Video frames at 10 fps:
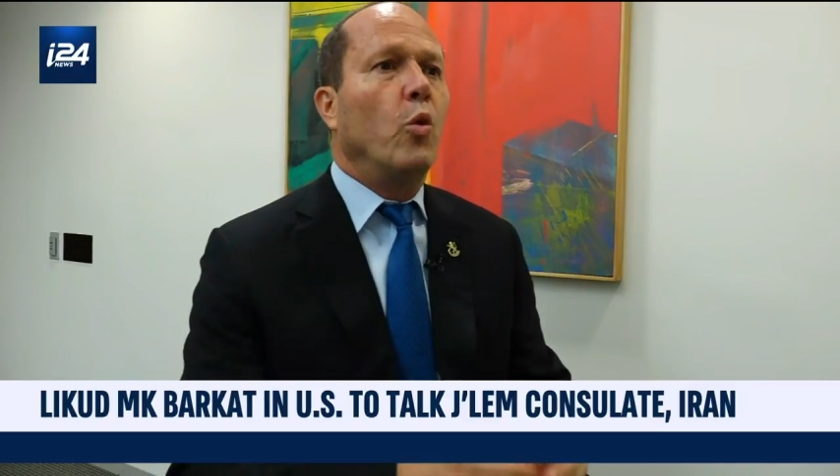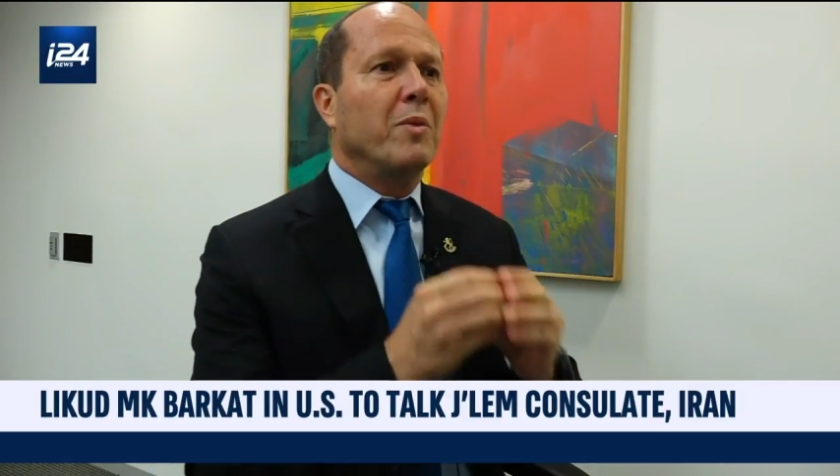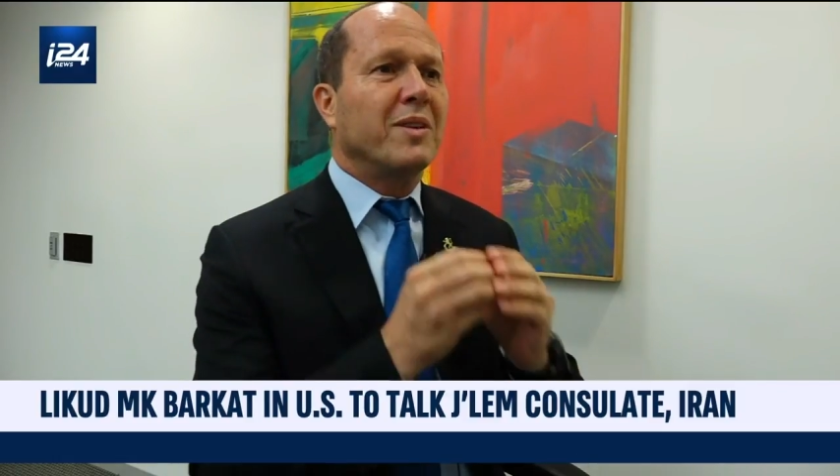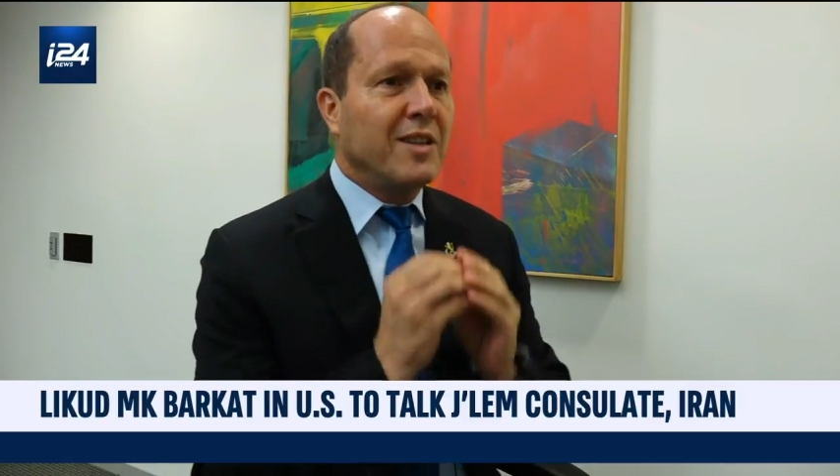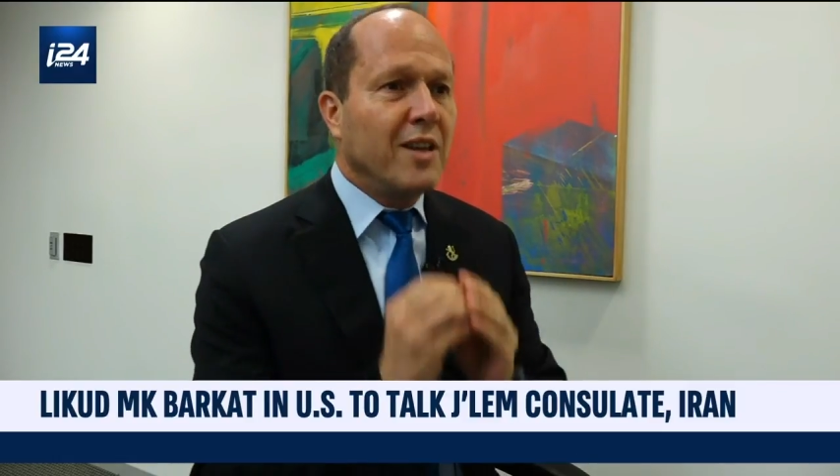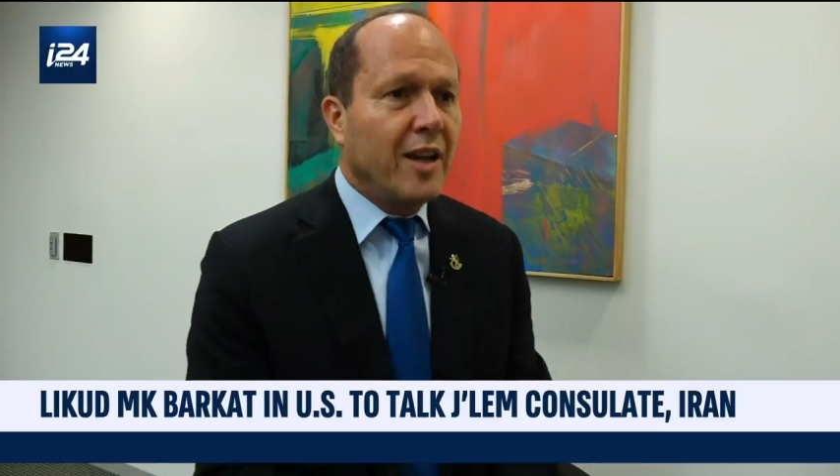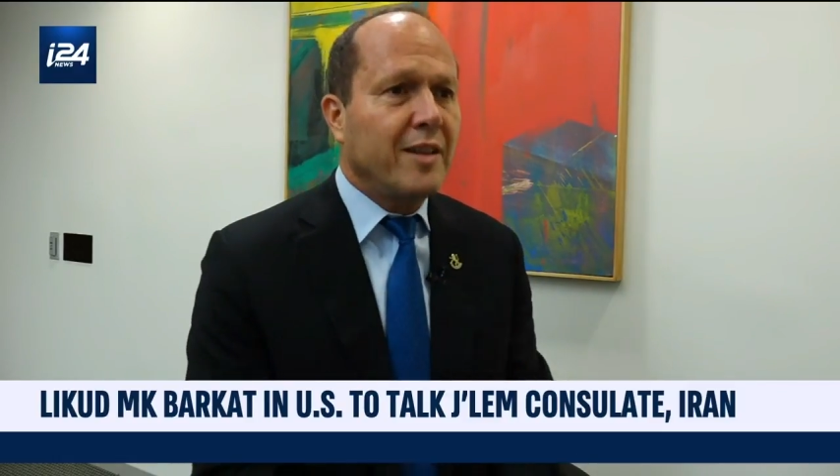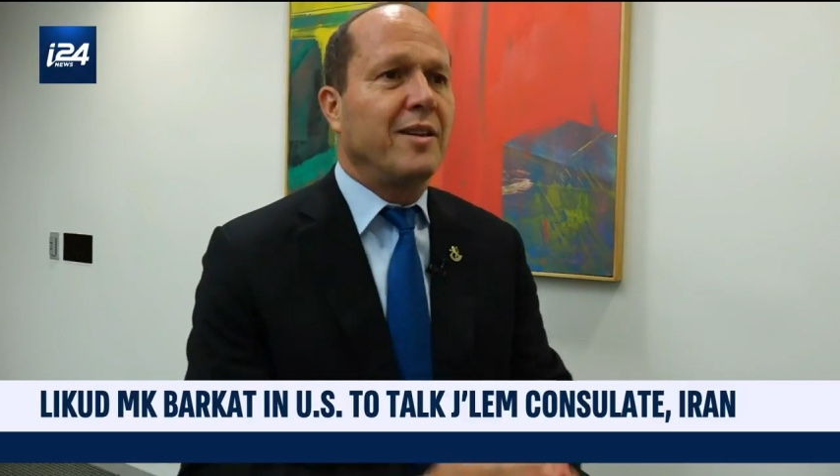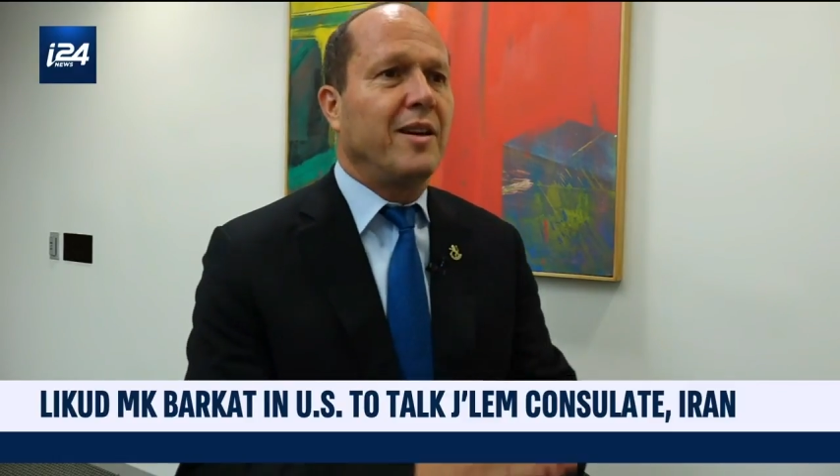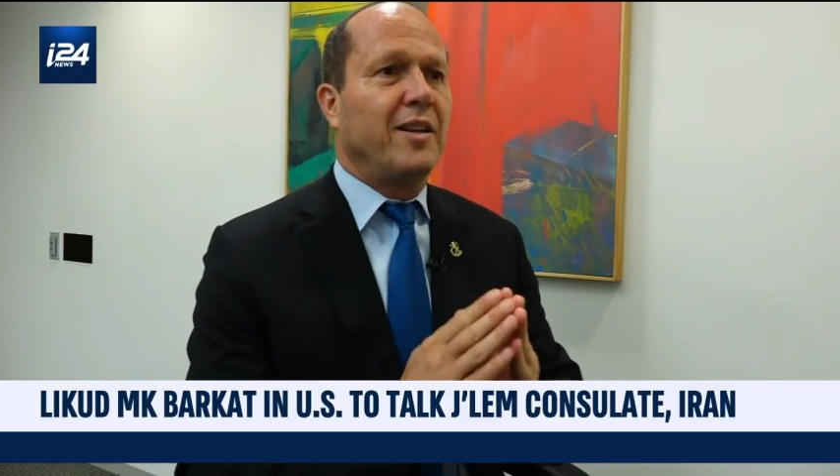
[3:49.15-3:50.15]
We must
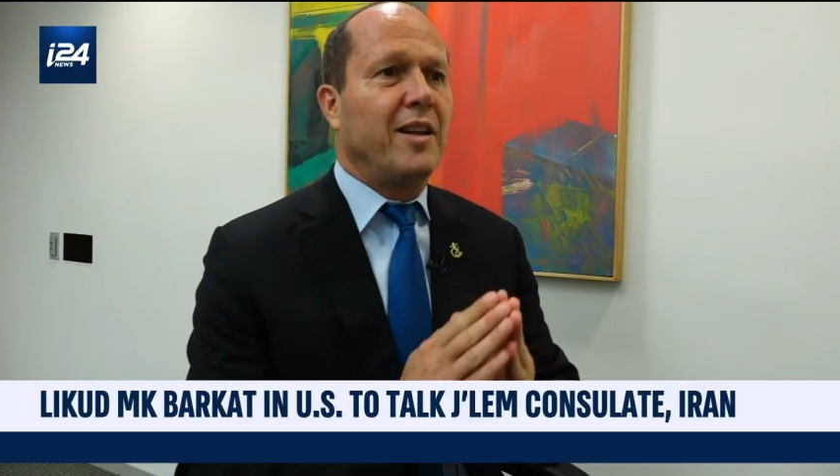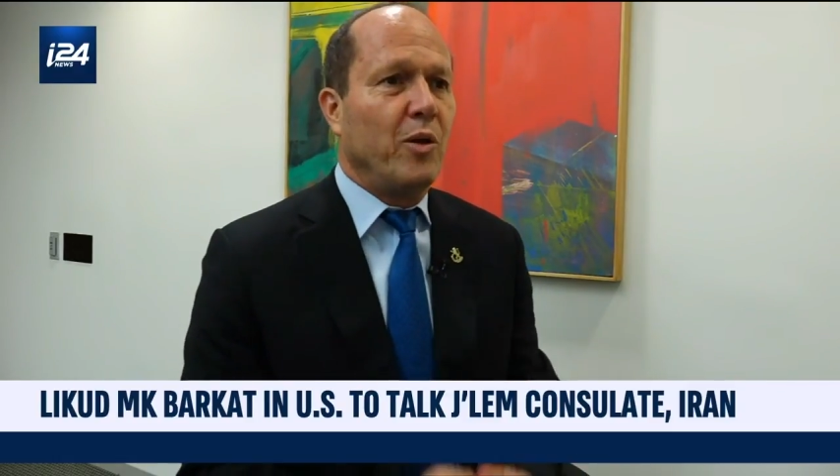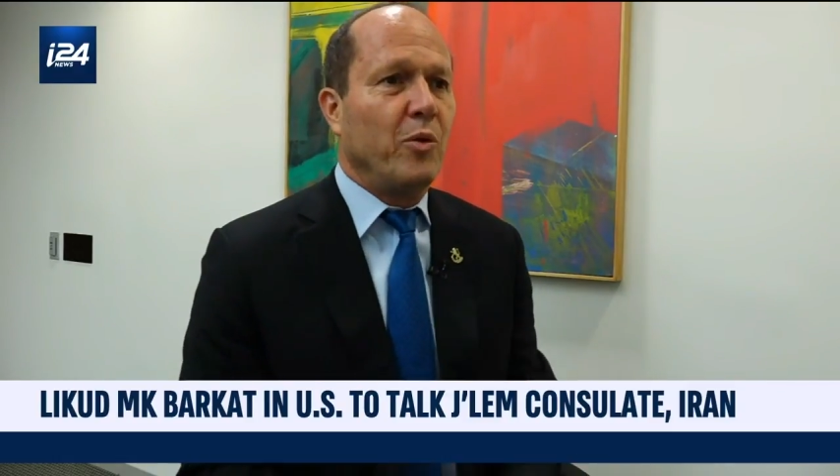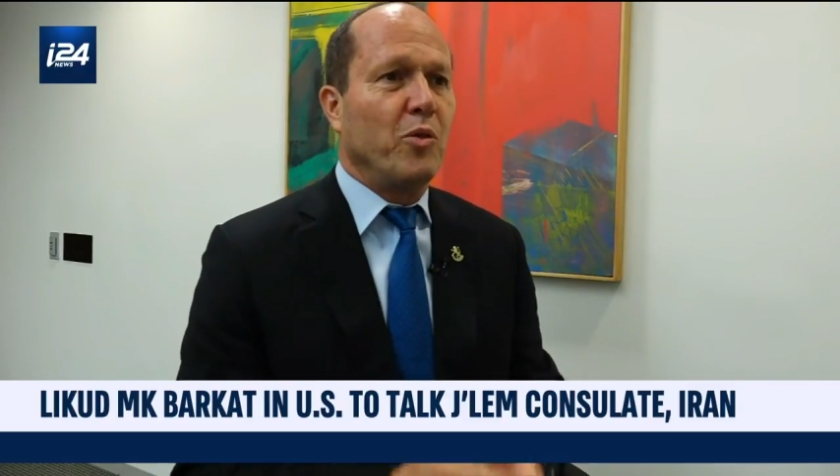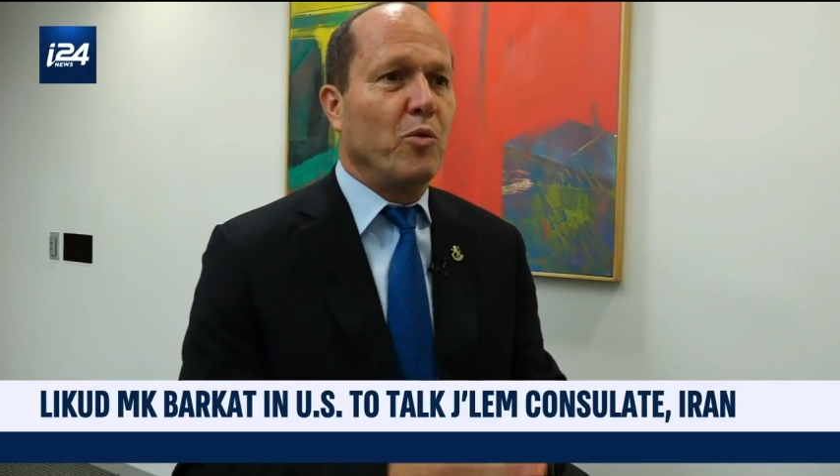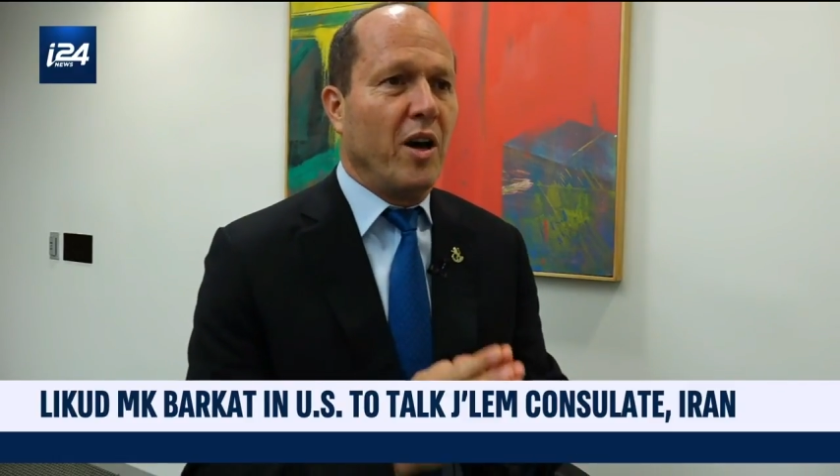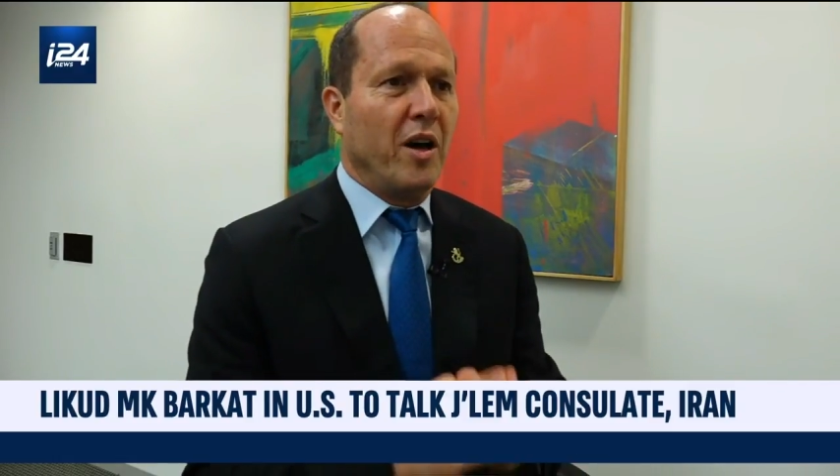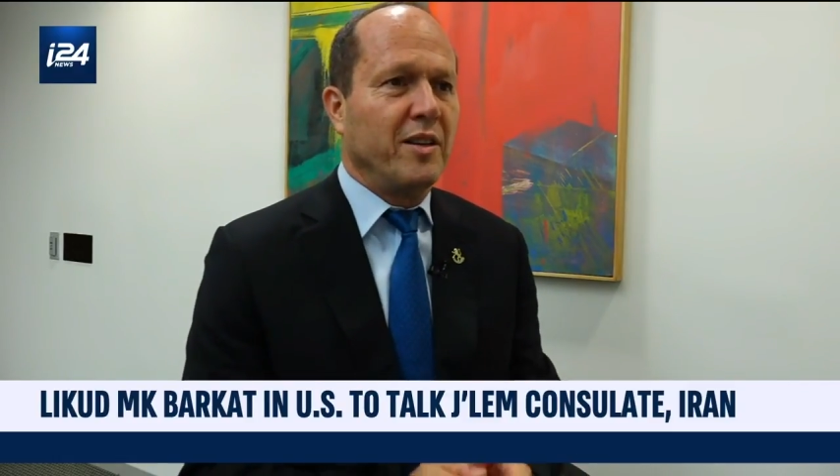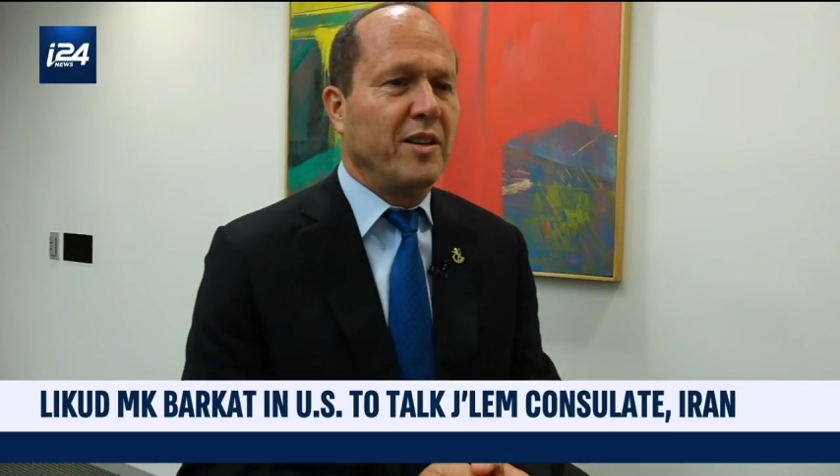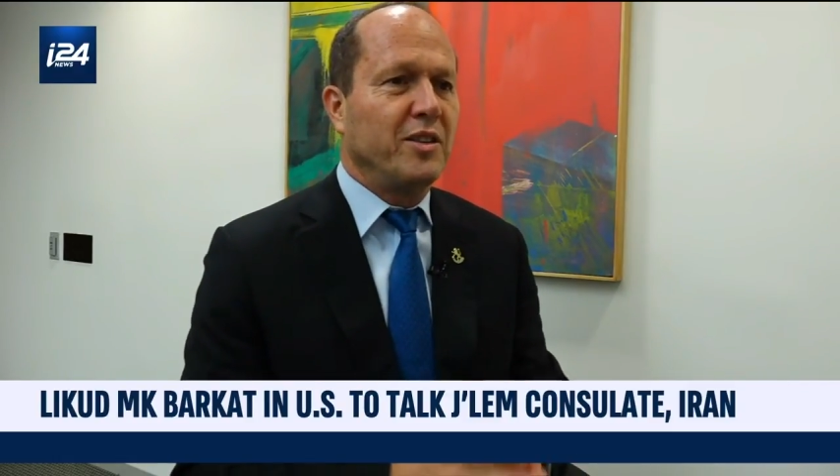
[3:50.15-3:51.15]
not allow
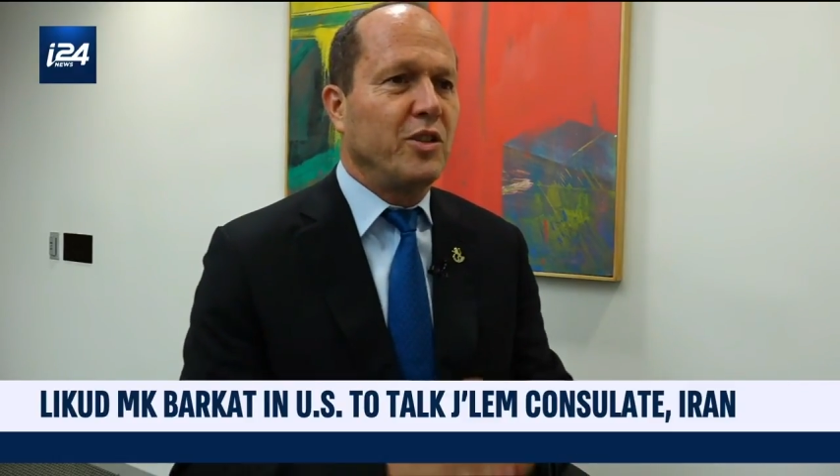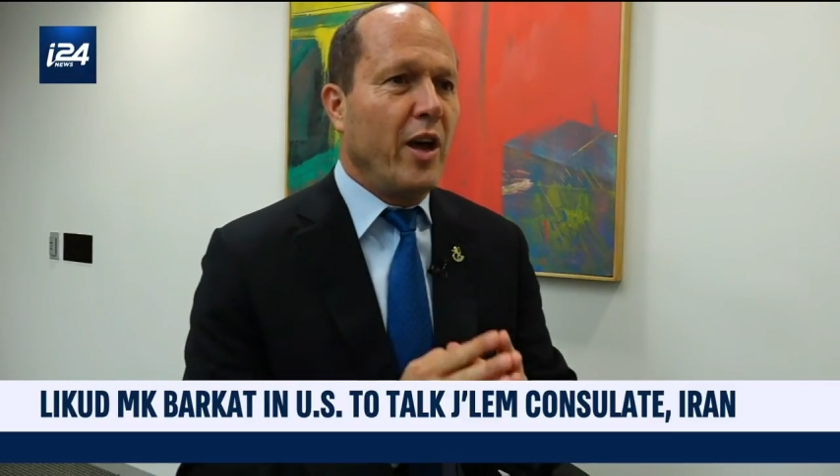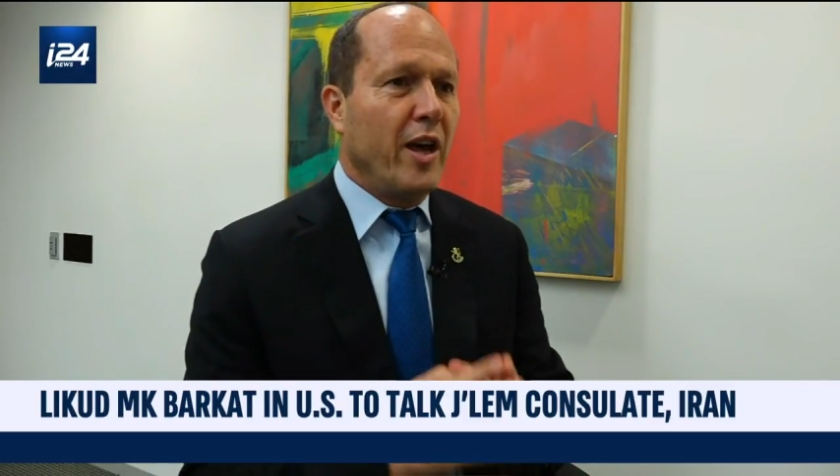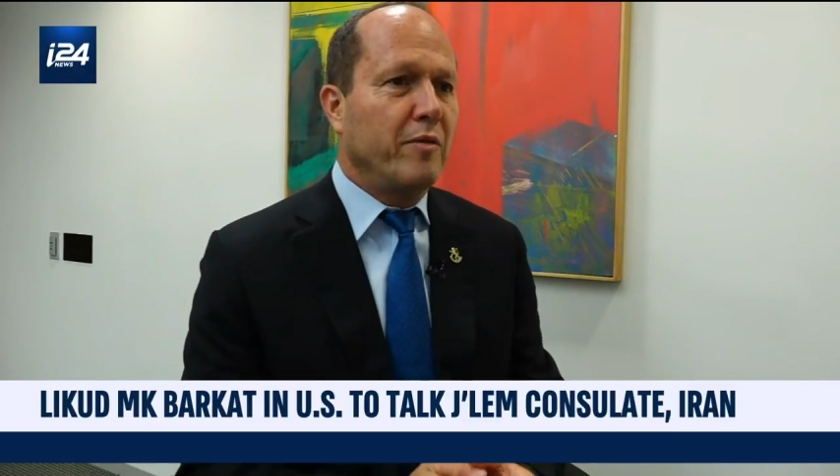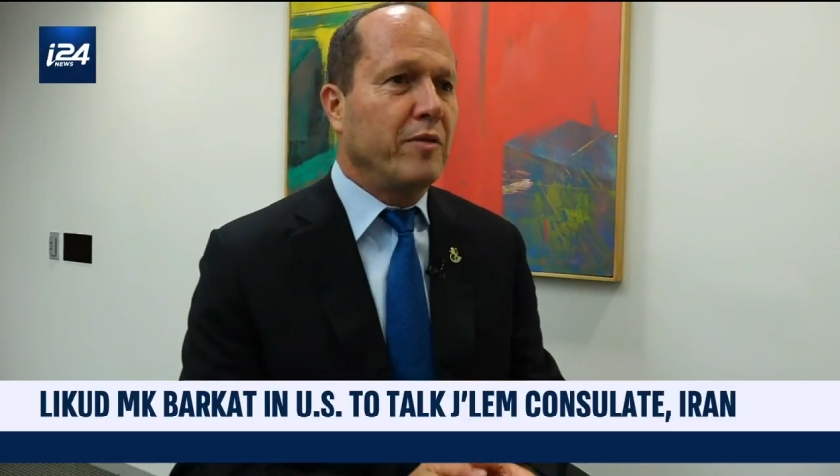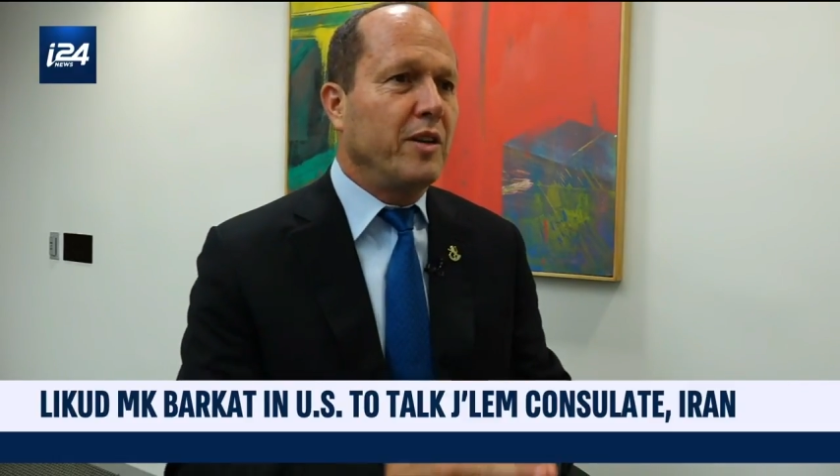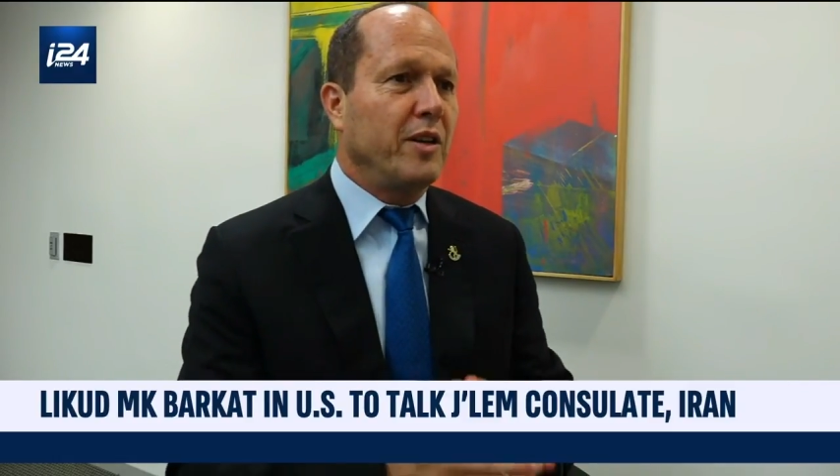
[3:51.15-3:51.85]
Iran to have